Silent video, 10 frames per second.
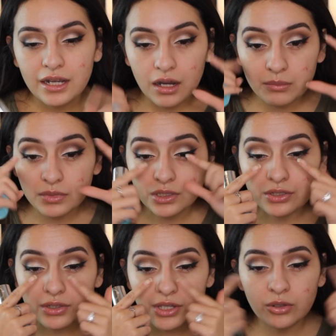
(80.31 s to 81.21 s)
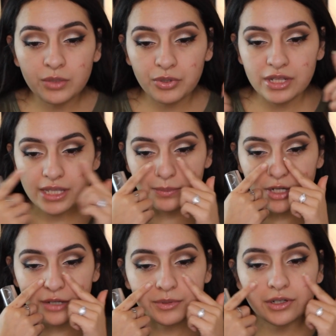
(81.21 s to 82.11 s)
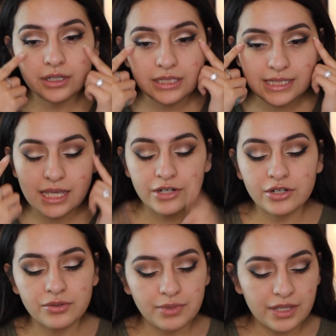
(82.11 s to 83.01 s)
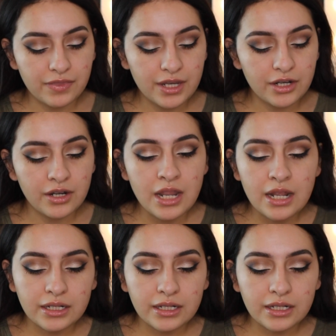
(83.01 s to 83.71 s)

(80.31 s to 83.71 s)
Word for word: I'm literally only putting that primer in the center right there